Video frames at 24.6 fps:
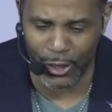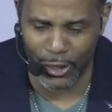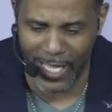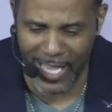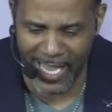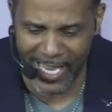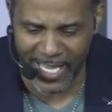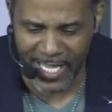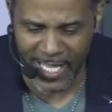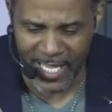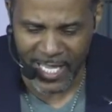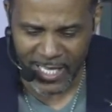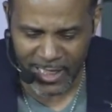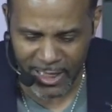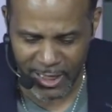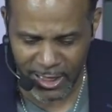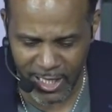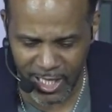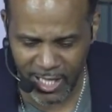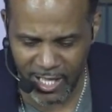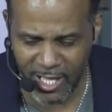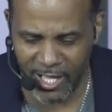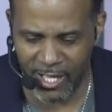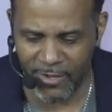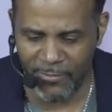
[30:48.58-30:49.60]
like
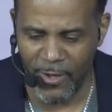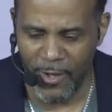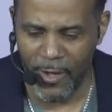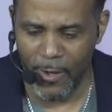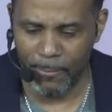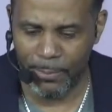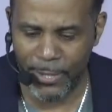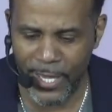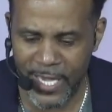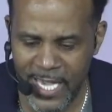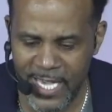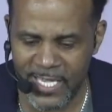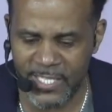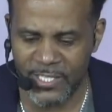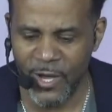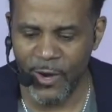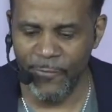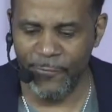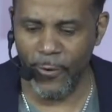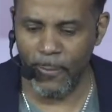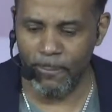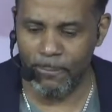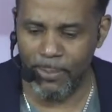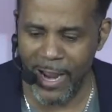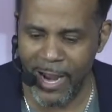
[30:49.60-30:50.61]
love, peace,
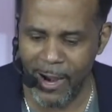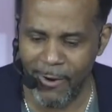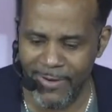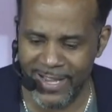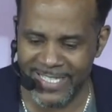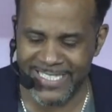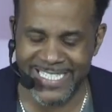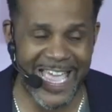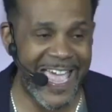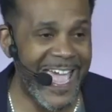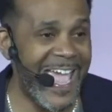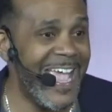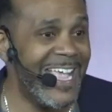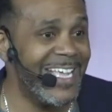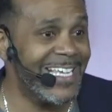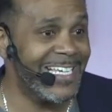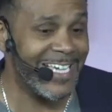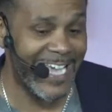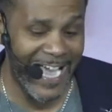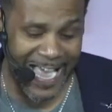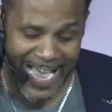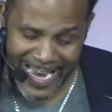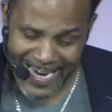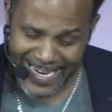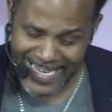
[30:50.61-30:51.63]
forbearance, and
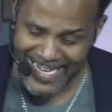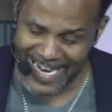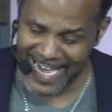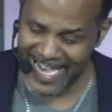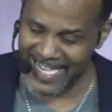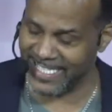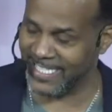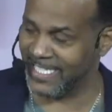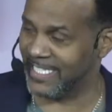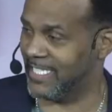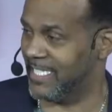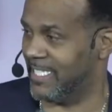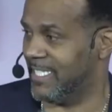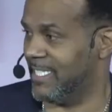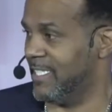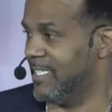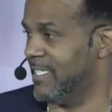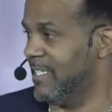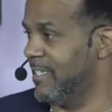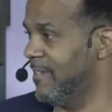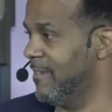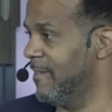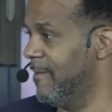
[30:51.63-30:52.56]
kindness.